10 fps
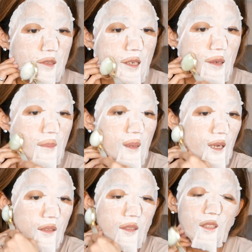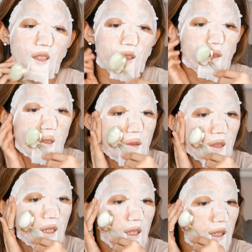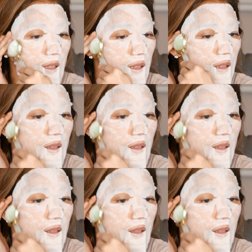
go about your rolling.